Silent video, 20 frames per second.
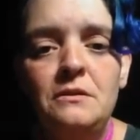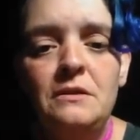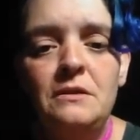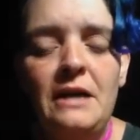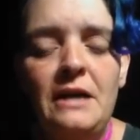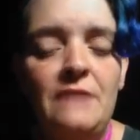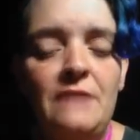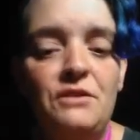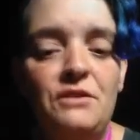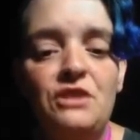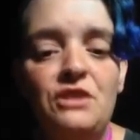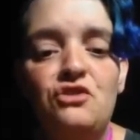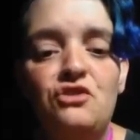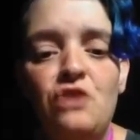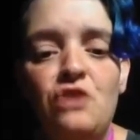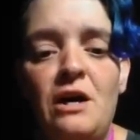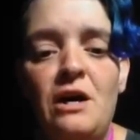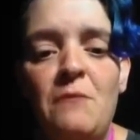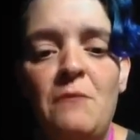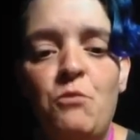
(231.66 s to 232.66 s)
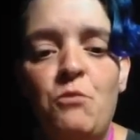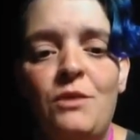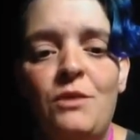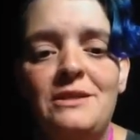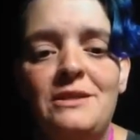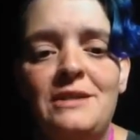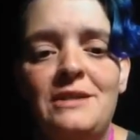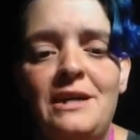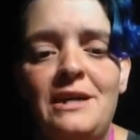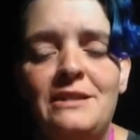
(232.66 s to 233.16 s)
Having a job
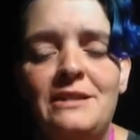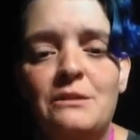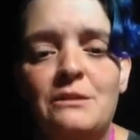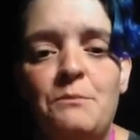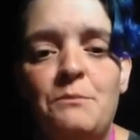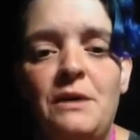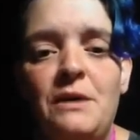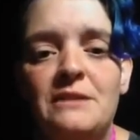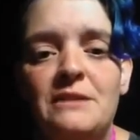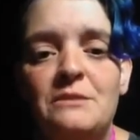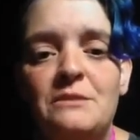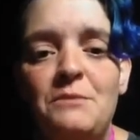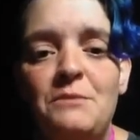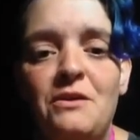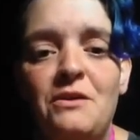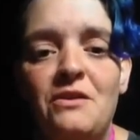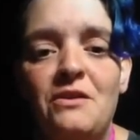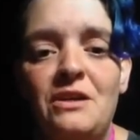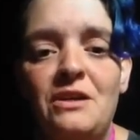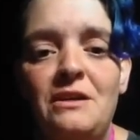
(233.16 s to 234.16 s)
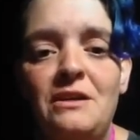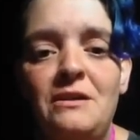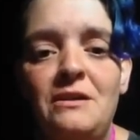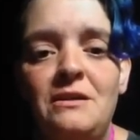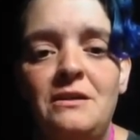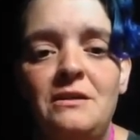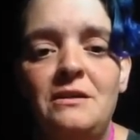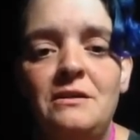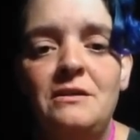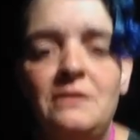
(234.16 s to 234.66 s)
one day is a possibility,
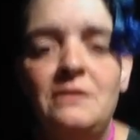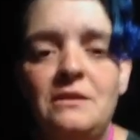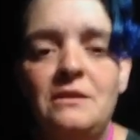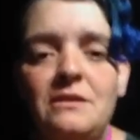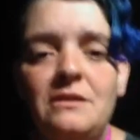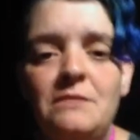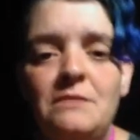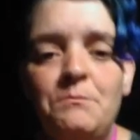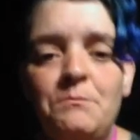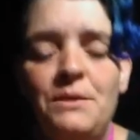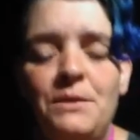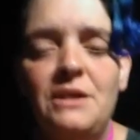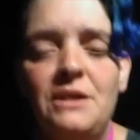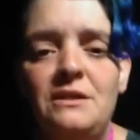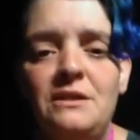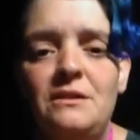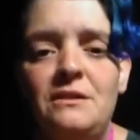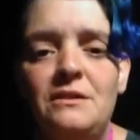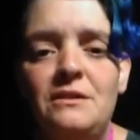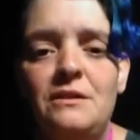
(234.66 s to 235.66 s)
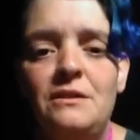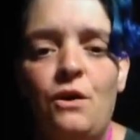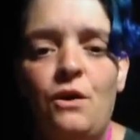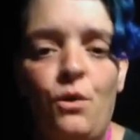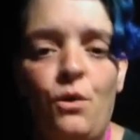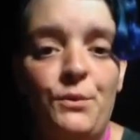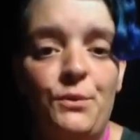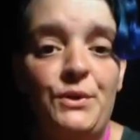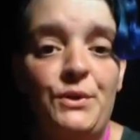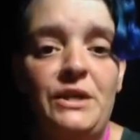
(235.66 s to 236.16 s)
but
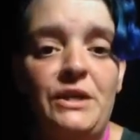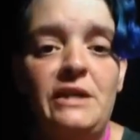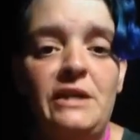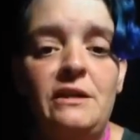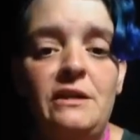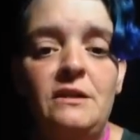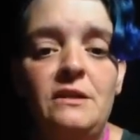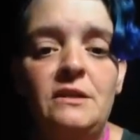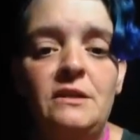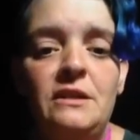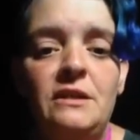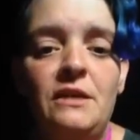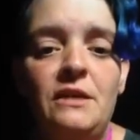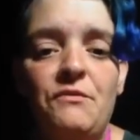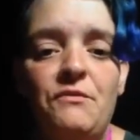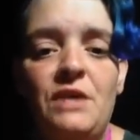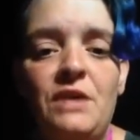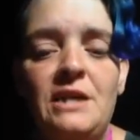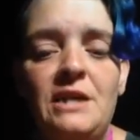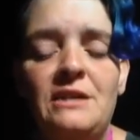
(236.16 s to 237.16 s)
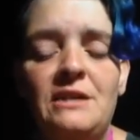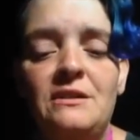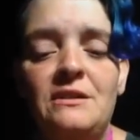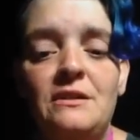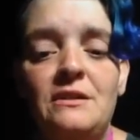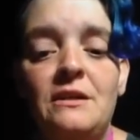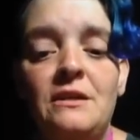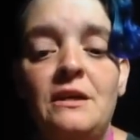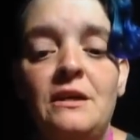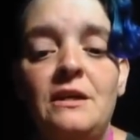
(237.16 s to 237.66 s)
only if I
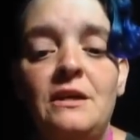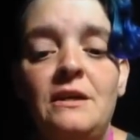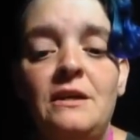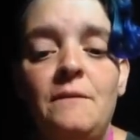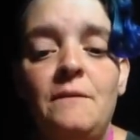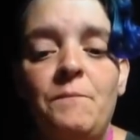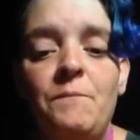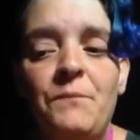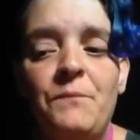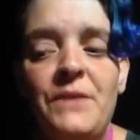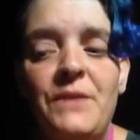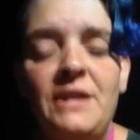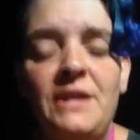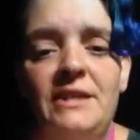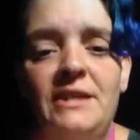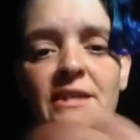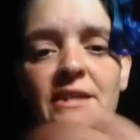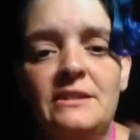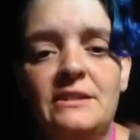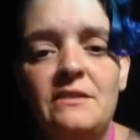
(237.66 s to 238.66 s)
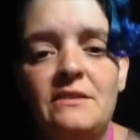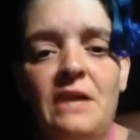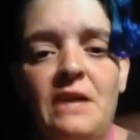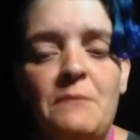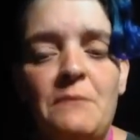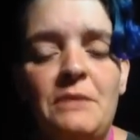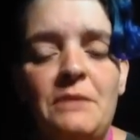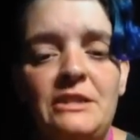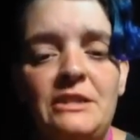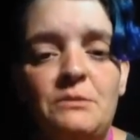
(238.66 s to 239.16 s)
can get to
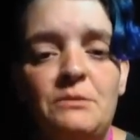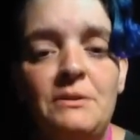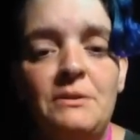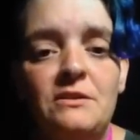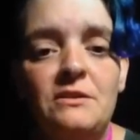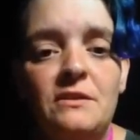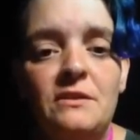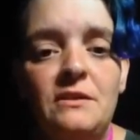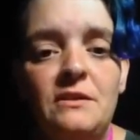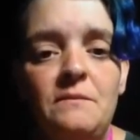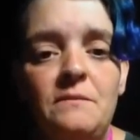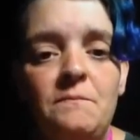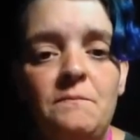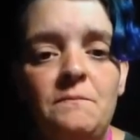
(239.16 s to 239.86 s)
that place mentally.